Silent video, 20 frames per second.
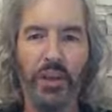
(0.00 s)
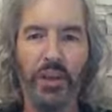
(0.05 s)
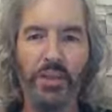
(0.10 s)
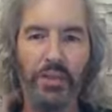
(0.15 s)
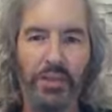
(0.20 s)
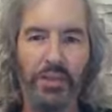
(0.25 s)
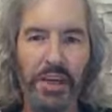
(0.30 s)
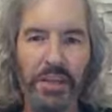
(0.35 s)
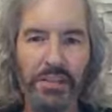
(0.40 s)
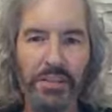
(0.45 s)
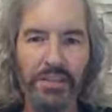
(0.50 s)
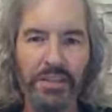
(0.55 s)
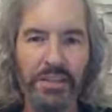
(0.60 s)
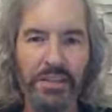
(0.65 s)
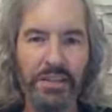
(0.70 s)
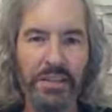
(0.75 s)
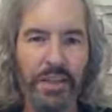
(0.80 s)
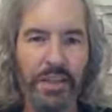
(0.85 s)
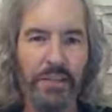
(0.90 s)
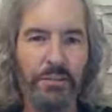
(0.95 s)

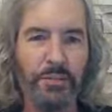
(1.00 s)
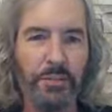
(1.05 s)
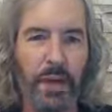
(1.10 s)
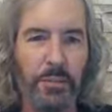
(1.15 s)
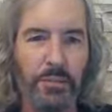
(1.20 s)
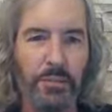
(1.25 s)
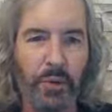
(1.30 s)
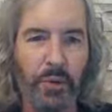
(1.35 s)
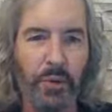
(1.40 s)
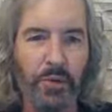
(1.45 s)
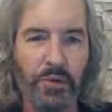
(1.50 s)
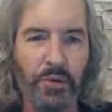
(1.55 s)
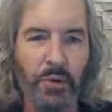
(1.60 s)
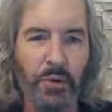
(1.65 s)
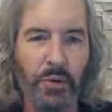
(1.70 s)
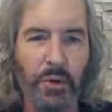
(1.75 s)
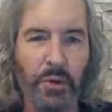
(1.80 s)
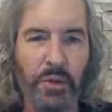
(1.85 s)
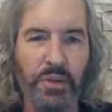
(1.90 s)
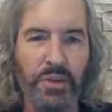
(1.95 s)
Jesus, as my personal
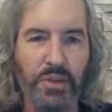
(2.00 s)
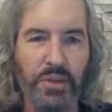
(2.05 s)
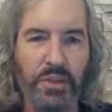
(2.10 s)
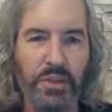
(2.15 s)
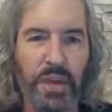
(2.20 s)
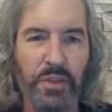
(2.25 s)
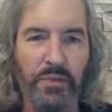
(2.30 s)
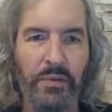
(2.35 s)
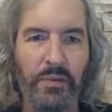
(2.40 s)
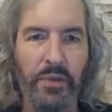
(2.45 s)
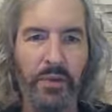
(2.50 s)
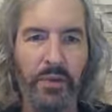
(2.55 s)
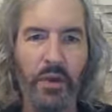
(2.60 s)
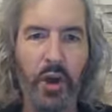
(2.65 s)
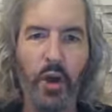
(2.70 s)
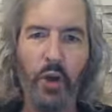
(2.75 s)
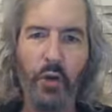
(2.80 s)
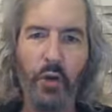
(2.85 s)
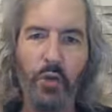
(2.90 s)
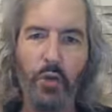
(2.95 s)
Lord and Savior,
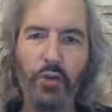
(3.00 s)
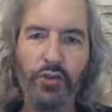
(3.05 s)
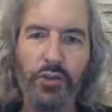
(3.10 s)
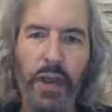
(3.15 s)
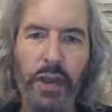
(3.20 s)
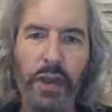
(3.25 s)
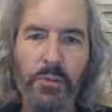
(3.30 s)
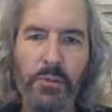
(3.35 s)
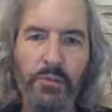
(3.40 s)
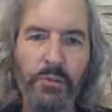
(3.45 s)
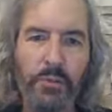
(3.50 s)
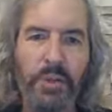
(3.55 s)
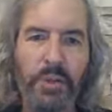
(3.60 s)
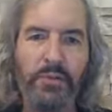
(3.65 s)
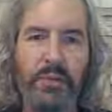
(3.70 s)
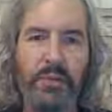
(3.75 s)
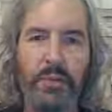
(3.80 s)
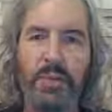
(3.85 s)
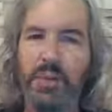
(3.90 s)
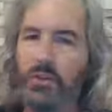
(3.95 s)
who saved me
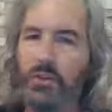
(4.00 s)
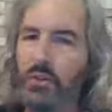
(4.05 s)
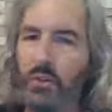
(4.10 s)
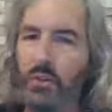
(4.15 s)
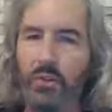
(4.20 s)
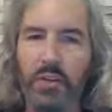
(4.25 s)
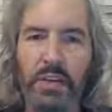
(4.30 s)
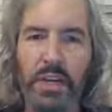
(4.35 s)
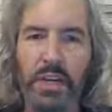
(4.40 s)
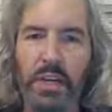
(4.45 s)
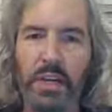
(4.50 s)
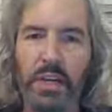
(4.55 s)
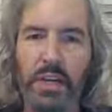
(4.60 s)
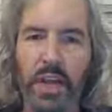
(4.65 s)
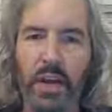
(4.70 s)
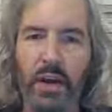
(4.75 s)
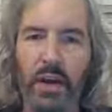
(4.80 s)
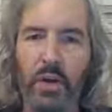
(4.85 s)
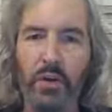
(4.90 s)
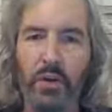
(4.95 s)
from an eternity in
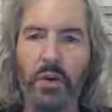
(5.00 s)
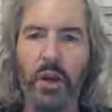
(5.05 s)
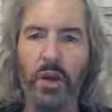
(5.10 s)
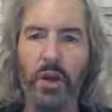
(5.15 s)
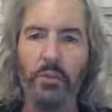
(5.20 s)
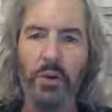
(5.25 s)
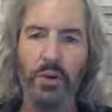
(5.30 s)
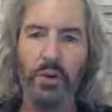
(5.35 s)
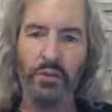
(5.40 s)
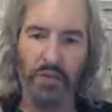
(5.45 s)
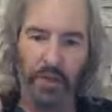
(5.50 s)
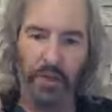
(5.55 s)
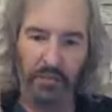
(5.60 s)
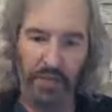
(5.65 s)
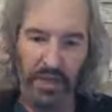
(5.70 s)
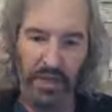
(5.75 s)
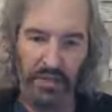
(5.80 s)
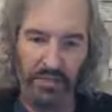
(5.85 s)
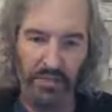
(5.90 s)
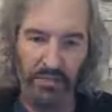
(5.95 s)
hell because I
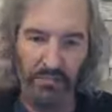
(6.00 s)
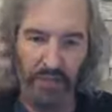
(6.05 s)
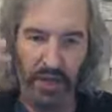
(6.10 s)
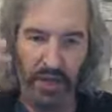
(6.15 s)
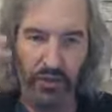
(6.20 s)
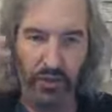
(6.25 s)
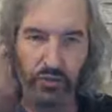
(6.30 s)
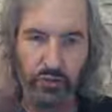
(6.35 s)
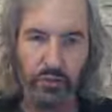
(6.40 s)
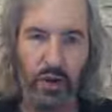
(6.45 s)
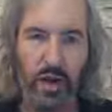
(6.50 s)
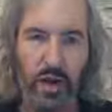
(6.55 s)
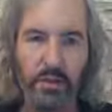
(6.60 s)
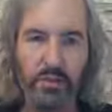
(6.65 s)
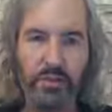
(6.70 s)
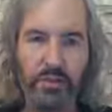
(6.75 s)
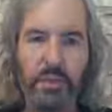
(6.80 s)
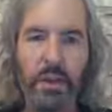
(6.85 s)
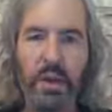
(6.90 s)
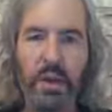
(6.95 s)
placed my
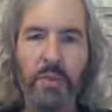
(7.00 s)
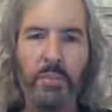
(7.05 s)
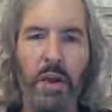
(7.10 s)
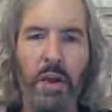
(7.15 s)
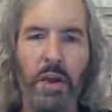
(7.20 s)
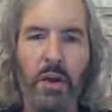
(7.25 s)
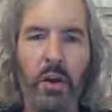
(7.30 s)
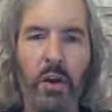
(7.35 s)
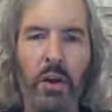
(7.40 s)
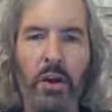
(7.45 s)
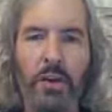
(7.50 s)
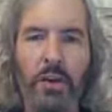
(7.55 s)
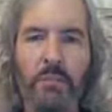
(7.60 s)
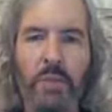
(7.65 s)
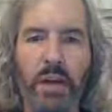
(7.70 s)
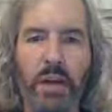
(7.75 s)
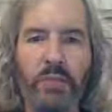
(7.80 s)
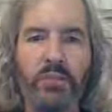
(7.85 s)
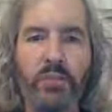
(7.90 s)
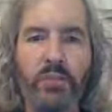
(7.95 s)
trust, my heart,
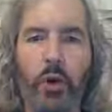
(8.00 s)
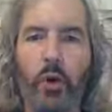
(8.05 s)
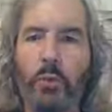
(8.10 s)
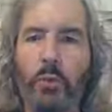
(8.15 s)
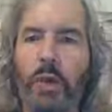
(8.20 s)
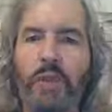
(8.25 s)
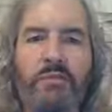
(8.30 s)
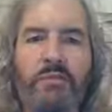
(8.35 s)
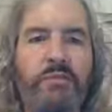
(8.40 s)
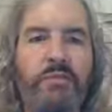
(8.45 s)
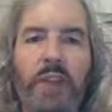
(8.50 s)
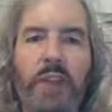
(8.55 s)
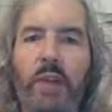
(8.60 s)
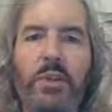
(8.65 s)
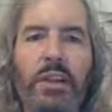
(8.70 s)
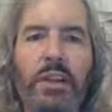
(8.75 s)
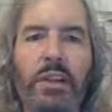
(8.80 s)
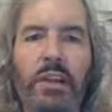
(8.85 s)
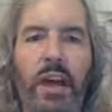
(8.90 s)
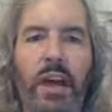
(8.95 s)
my soul, my
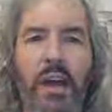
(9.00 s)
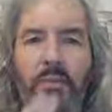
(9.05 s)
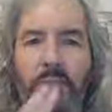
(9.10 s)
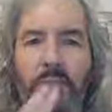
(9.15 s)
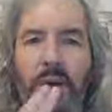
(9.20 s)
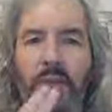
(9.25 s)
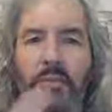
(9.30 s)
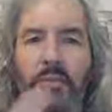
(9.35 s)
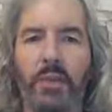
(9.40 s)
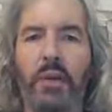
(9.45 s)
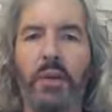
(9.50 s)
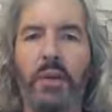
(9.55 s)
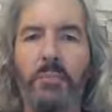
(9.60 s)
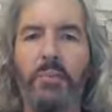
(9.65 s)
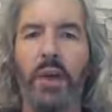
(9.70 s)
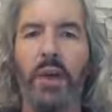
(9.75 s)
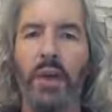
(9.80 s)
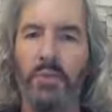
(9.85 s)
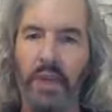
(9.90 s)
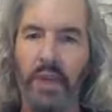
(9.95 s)
very life, my very
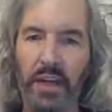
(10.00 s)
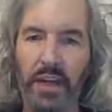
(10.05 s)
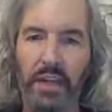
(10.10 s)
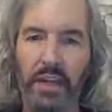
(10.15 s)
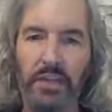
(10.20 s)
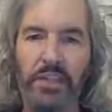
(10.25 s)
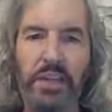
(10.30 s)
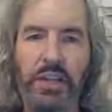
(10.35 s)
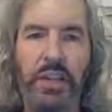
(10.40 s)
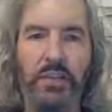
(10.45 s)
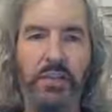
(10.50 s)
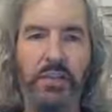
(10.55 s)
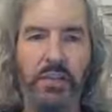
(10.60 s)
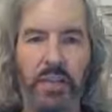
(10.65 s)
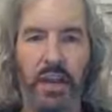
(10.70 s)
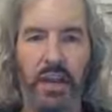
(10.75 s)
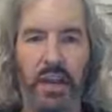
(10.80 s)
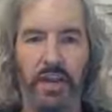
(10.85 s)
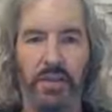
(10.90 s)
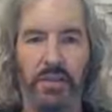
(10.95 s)
breath in Jesus'
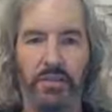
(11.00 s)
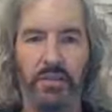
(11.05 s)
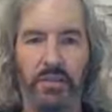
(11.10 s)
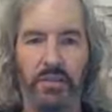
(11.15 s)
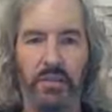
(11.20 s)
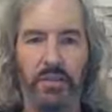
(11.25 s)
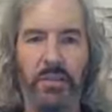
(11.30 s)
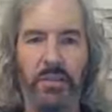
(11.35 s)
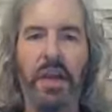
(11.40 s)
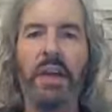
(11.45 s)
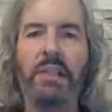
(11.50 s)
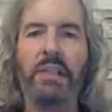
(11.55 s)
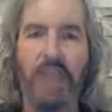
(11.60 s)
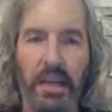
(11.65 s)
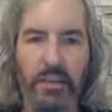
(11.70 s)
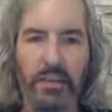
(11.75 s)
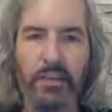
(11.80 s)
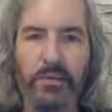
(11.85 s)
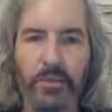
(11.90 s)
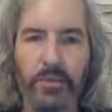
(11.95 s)
hands.
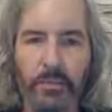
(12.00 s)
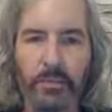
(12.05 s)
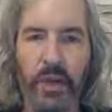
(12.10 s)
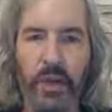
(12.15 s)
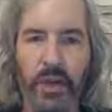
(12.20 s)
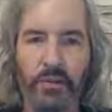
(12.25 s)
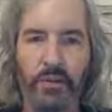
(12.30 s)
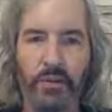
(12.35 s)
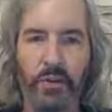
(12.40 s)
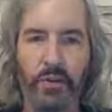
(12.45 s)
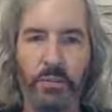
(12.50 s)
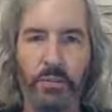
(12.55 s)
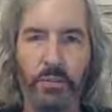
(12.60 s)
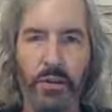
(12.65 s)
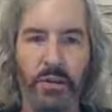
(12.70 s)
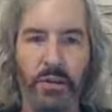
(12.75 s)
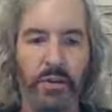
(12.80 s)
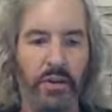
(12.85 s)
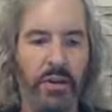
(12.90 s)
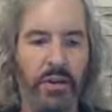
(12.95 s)
That's my first
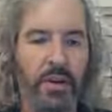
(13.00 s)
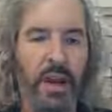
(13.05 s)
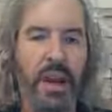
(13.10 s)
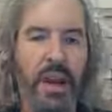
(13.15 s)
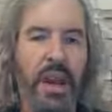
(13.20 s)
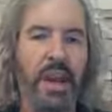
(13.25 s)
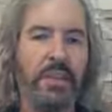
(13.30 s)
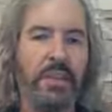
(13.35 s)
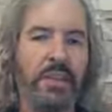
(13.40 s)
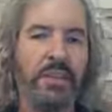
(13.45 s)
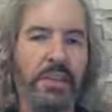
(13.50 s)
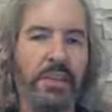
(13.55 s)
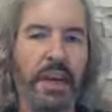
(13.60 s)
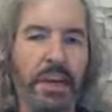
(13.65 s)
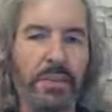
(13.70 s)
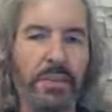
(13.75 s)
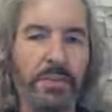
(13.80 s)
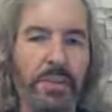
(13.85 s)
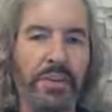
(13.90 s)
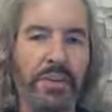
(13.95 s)
pillar. And the
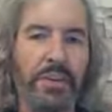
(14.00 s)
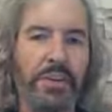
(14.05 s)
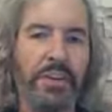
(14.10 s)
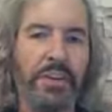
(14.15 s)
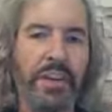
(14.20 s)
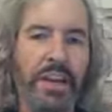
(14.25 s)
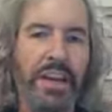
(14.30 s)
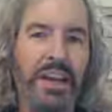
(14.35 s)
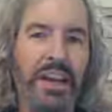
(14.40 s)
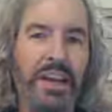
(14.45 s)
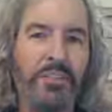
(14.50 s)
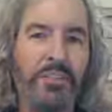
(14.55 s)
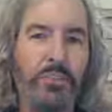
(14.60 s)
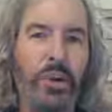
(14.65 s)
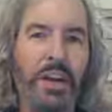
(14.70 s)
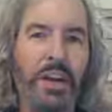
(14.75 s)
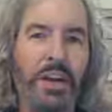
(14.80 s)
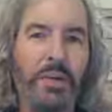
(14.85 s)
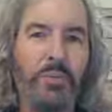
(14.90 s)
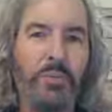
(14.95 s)
second pillar is
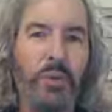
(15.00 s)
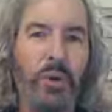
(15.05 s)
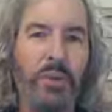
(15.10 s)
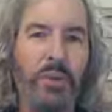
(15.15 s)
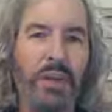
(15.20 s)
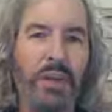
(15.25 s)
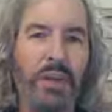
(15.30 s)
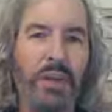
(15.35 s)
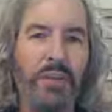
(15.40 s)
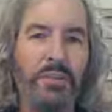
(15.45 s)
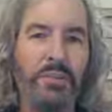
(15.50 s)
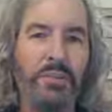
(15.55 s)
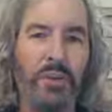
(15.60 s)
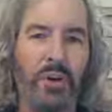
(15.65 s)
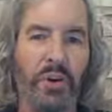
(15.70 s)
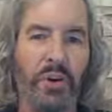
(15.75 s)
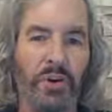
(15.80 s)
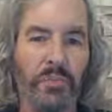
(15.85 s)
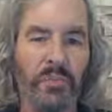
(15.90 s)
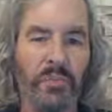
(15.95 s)
what he wrote in his
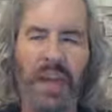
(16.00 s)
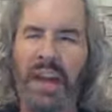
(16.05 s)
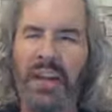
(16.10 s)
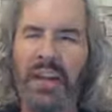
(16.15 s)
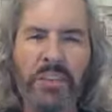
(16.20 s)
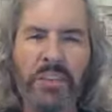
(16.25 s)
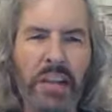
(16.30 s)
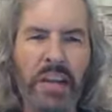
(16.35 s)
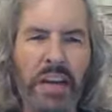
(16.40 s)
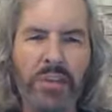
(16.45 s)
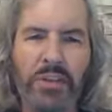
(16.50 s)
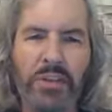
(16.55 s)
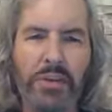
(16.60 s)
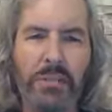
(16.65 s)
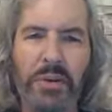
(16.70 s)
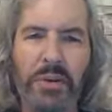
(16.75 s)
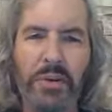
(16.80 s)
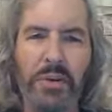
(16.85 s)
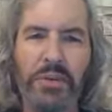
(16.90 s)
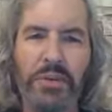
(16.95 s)
book. And it's not just
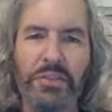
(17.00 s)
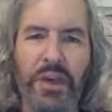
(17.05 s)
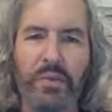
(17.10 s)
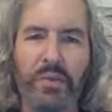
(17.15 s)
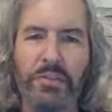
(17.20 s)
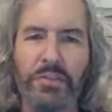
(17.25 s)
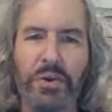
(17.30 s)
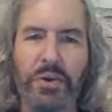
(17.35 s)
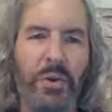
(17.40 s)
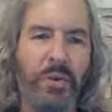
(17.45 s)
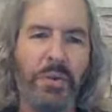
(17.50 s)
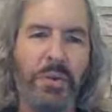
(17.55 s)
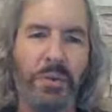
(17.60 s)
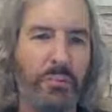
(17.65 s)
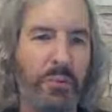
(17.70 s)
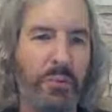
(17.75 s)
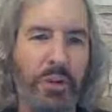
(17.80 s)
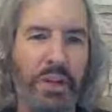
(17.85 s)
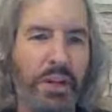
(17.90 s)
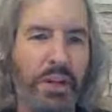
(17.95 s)
because I was called to
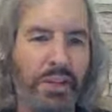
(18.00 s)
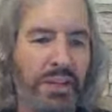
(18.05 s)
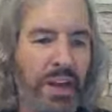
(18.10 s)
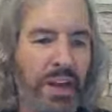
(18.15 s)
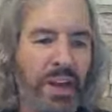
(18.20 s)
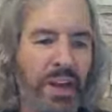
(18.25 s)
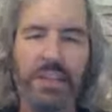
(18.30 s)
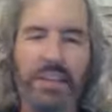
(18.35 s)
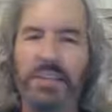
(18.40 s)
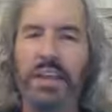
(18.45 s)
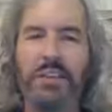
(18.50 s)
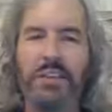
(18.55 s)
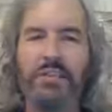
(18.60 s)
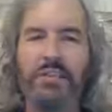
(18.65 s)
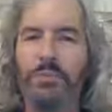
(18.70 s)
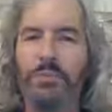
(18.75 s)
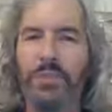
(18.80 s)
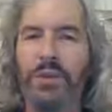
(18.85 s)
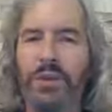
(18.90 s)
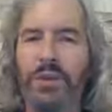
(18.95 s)
preach, it's not just
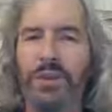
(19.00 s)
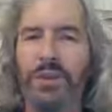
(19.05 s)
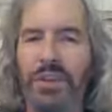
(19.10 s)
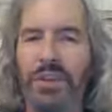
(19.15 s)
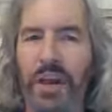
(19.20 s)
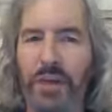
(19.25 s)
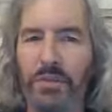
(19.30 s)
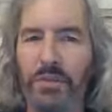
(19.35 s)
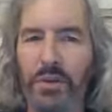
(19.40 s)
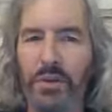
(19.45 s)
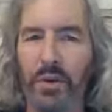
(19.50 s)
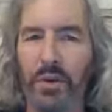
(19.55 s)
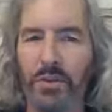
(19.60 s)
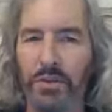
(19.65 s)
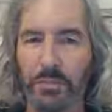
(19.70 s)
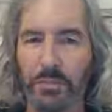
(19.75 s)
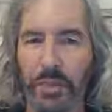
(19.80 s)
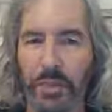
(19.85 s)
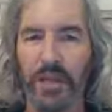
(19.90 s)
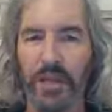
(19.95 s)
because I'm called to
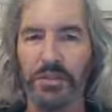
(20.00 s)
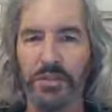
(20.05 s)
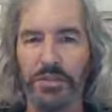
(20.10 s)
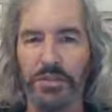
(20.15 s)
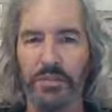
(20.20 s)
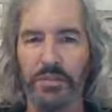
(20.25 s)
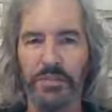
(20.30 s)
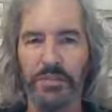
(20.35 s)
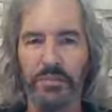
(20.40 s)
pastor